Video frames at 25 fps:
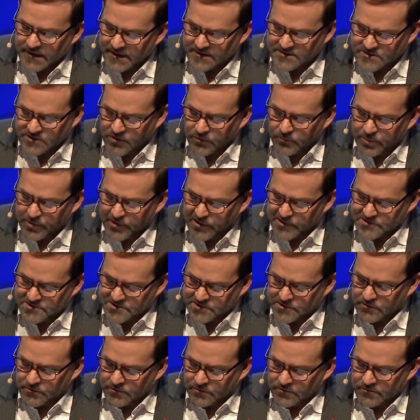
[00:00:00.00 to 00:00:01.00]
It's so
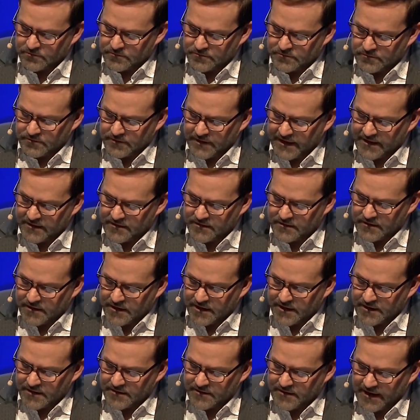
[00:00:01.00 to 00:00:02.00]
personal that
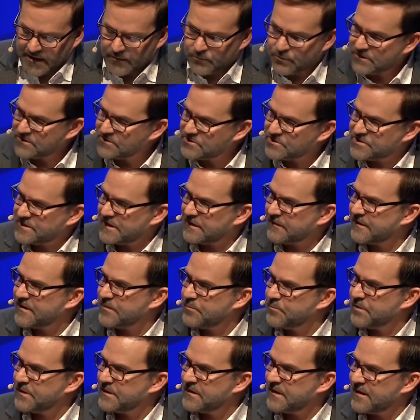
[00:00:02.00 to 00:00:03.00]
uh, I wouldn't share
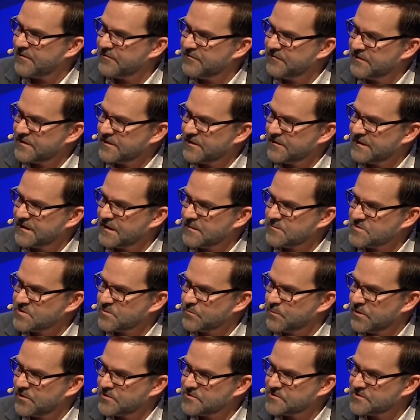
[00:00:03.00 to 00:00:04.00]
it, but I feel that I'm
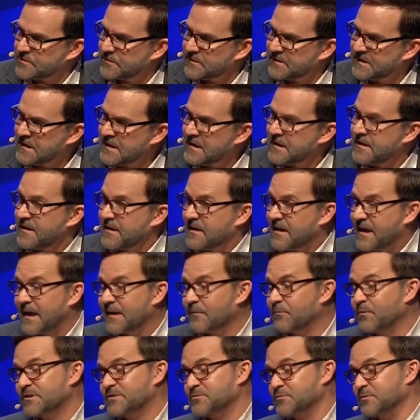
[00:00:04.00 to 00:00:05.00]
supposed to. And,
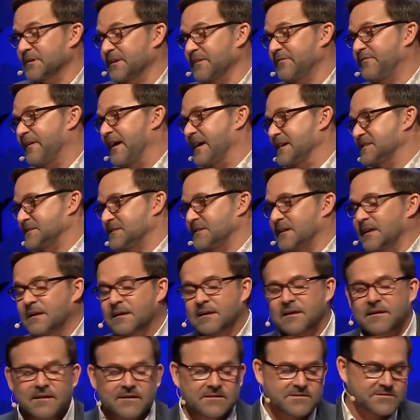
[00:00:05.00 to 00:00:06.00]
and what's really
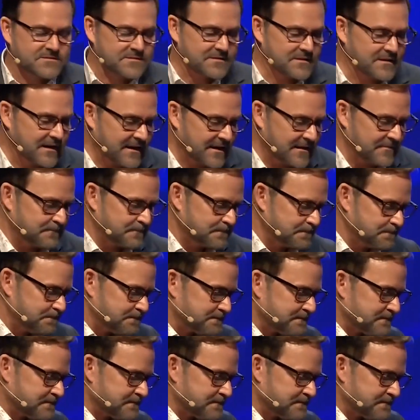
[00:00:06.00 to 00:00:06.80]
fascinating is um,